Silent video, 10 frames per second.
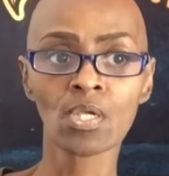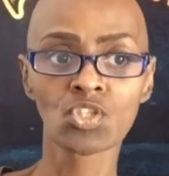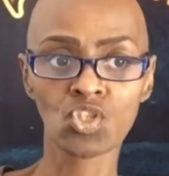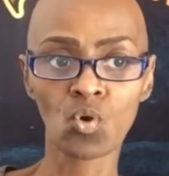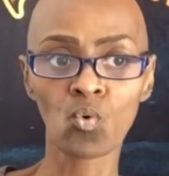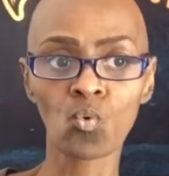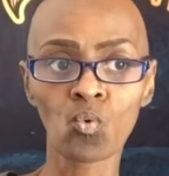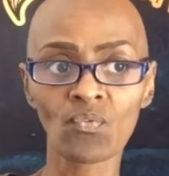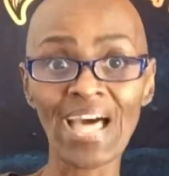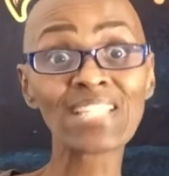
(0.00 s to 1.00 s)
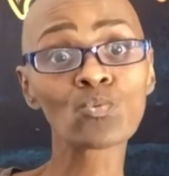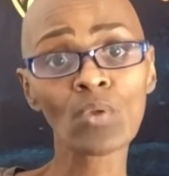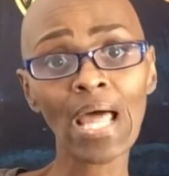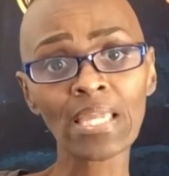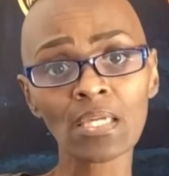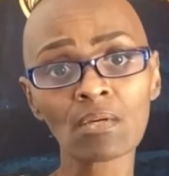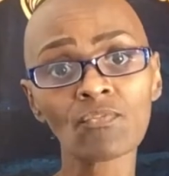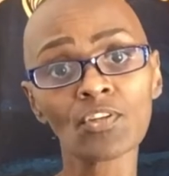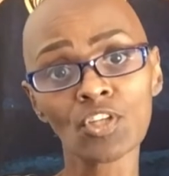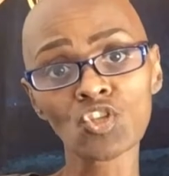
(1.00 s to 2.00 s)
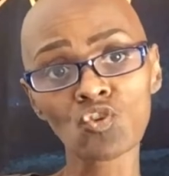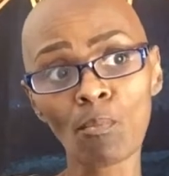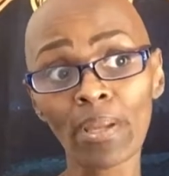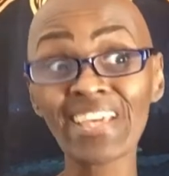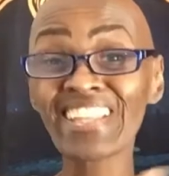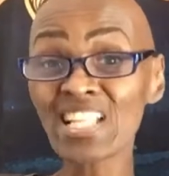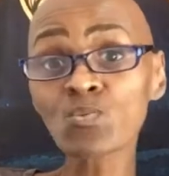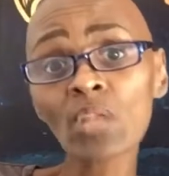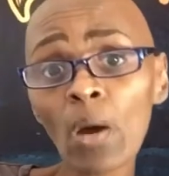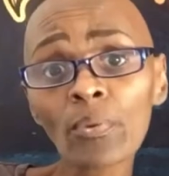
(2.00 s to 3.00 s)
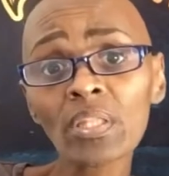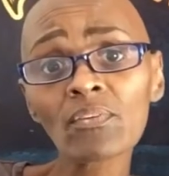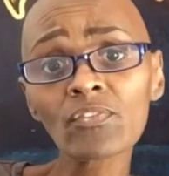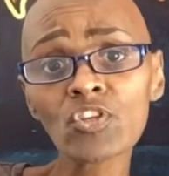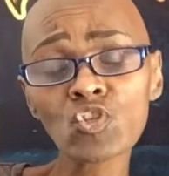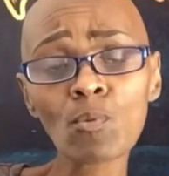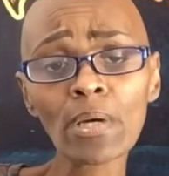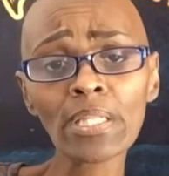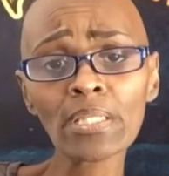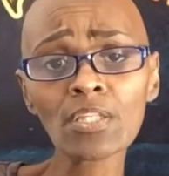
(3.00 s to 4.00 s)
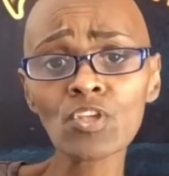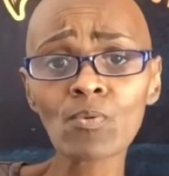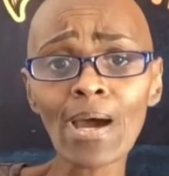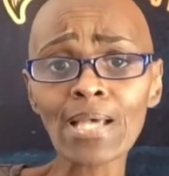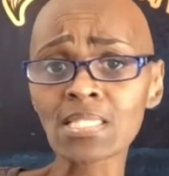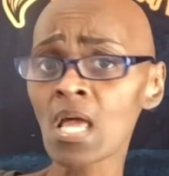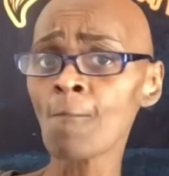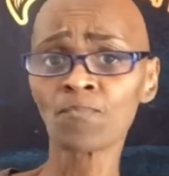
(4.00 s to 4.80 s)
So that's when I give additional money, and that's when I would give additional money in the U.S.